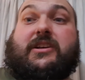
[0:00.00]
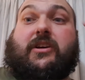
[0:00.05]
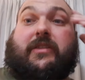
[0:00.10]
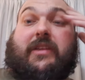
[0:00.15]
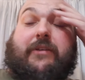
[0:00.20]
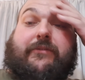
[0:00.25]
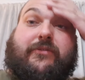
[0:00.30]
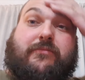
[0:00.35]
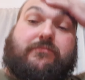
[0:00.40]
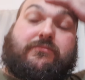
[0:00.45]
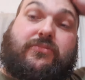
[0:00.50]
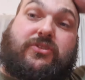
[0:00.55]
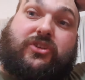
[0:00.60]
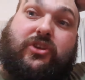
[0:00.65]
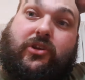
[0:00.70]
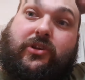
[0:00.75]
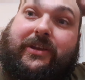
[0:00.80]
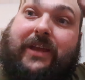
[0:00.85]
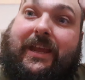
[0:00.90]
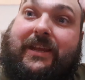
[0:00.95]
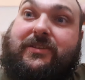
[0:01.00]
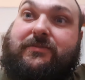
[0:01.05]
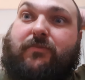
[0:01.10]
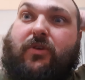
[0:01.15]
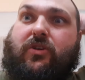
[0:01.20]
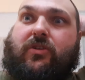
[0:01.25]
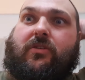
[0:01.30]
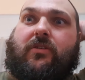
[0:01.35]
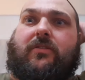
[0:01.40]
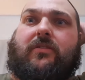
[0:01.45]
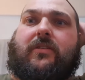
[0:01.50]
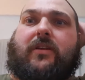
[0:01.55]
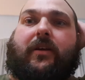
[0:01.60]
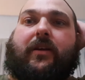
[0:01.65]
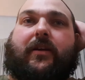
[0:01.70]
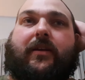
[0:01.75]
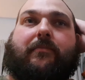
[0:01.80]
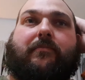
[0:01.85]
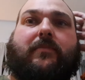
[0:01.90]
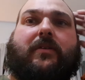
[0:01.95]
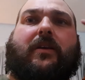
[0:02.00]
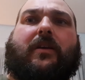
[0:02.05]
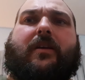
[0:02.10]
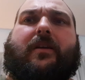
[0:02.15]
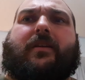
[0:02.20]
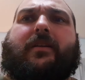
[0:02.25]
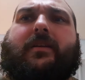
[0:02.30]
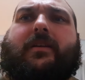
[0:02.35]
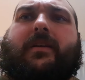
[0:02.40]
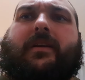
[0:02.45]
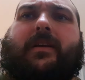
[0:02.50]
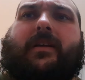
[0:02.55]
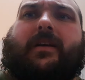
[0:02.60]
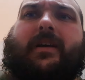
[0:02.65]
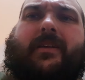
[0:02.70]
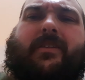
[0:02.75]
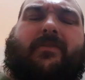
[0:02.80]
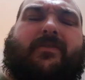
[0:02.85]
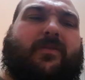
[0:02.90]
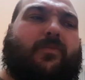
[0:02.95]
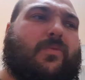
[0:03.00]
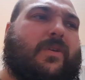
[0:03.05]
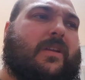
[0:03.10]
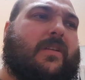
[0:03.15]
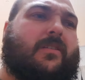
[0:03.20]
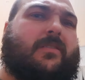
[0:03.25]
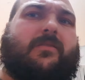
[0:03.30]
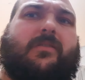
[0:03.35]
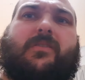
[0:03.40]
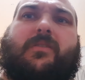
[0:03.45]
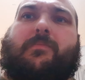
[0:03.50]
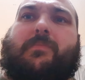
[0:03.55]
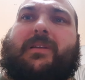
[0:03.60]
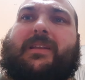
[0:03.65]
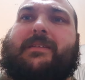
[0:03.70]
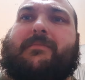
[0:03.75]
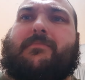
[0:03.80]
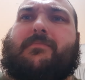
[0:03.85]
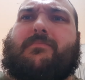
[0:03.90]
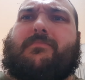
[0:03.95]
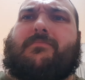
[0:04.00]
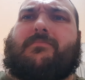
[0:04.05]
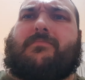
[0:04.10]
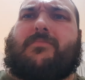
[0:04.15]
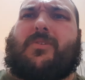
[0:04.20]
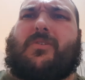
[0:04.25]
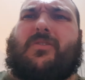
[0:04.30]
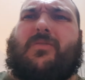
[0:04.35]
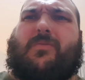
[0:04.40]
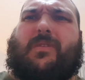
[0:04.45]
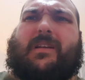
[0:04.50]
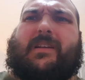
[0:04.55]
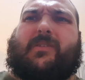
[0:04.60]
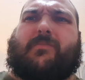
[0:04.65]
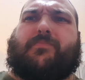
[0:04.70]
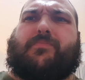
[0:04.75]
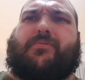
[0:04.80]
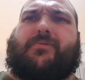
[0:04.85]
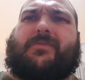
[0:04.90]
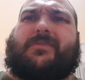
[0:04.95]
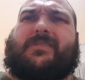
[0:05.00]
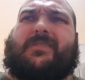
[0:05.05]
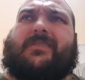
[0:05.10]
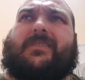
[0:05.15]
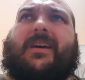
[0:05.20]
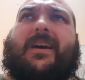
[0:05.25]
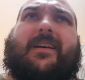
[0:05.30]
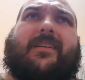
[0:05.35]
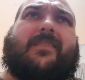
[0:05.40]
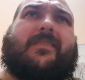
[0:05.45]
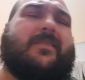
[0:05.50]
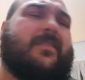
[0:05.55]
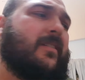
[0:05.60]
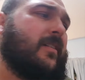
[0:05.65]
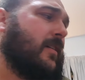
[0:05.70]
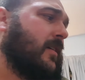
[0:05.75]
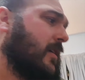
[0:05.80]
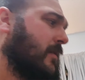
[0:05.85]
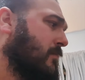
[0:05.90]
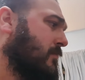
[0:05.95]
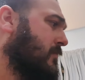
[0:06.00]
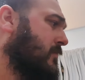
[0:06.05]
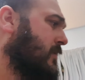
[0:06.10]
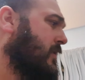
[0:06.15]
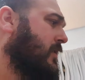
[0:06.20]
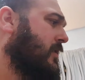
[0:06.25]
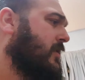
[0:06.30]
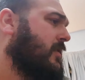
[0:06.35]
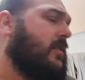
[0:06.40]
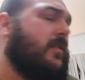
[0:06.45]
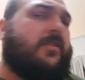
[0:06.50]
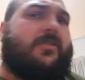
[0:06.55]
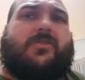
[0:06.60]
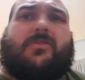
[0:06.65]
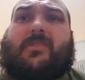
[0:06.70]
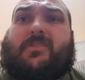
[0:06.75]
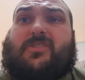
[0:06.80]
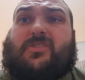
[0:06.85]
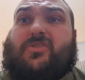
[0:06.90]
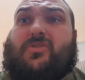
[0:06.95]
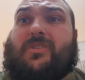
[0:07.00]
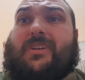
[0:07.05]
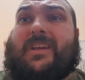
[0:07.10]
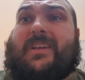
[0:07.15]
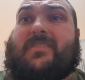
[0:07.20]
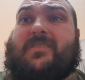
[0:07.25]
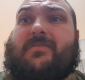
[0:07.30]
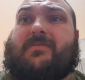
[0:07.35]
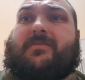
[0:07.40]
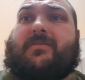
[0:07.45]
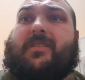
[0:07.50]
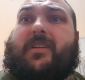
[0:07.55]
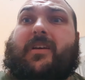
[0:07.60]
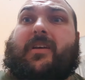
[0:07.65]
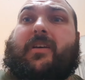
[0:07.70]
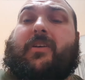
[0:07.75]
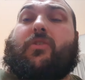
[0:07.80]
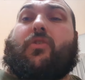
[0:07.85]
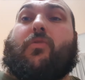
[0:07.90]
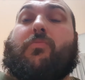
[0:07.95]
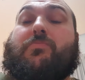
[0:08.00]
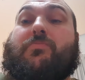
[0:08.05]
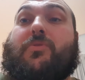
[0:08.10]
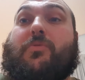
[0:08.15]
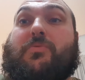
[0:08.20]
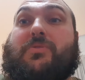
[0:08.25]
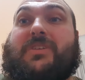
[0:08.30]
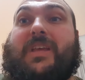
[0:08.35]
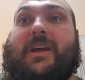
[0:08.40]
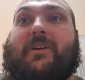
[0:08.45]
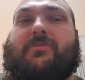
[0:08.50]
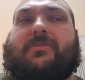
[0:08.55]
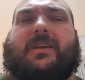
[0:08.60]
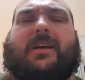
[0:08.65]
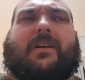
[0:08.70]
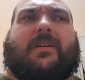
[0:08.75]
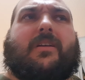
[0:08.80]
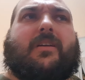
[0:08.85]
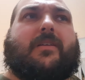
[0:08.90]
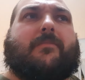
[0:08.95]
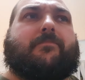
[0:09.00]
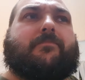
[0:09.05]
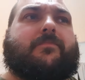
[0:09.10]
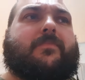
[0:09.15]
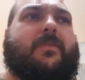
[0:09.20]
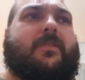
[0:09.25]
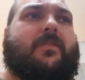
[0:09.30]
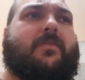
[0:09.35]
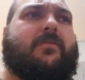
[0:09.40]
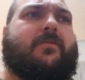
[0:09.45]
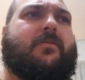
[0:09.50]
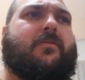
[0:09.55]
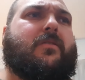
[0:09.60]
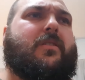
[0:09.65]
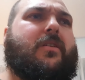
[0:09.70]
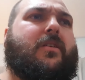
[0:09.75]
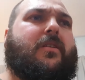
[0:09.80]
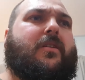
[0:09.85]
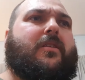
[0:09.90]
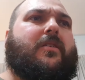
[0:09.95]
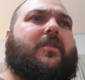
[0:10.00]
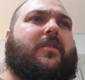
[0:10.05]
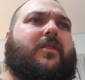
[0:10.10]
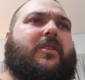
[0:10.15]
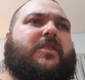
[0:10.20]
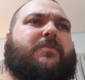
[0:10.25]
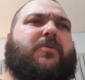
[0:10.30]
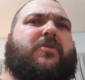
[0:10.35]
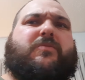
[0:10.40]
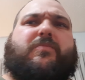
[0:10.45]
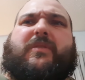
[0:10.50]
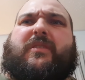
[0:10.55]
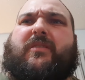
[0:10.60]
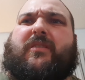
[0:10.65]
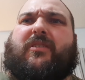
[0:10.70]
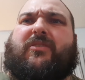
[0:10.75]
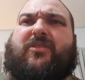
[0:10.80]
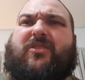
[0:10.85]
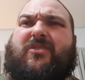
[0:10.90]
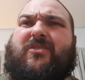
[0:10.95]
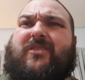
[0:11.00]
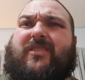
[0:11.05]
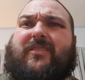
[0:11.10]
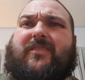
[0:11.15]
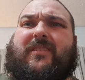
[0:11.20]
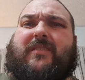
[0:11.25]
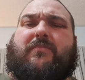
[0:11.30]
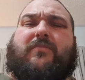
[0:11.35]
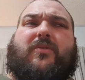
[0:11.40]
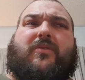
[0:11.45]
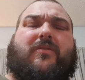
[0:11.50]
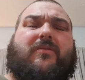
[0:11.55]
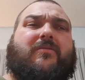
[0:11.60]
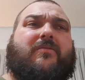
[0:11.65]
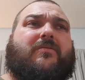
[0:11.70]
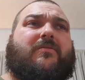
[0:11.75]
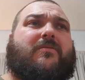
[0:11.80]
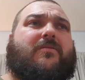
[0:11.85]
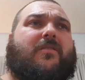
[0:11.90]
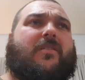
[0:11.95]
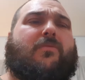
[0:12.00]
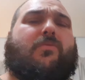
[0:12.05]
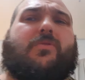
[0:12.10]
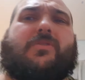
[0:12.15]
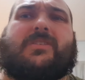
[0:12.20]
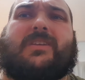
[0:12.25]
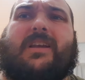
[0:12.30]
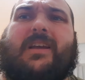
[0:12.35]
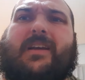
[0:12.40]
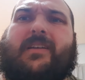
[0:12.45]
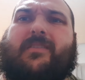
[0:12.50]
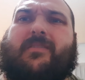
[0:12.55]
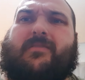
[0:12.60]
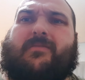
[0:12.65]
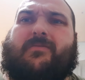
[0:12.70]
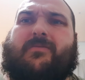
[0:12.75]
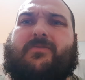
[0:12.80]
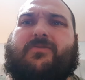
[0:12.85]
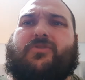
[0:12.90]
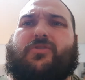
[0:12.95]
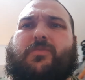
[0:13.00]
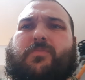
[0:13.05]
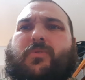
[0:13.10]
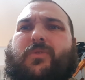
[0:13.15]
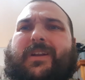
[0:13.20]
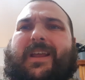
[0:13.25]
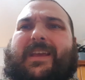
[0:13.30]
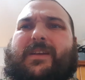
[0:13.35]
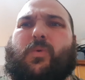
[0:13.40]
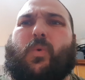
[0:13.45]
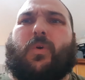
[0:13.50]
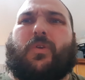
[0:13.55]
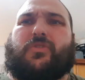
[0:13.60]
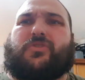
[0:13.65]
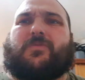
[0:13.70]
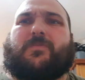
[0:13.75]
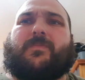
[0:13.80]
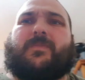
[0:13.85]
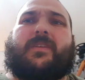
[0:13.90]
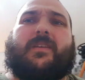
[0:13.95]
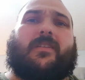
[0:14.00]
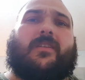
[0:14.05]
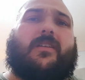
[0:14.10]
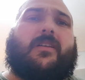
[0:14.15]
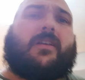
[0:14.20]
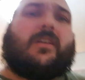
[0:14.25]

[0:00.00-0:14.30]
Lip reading: got that from Sergey's model. I don't think we had a complete model when I printed that, so I just took his and upscaled that. It's supposed to be a third, I think, but I worked it out at 2.81 or something,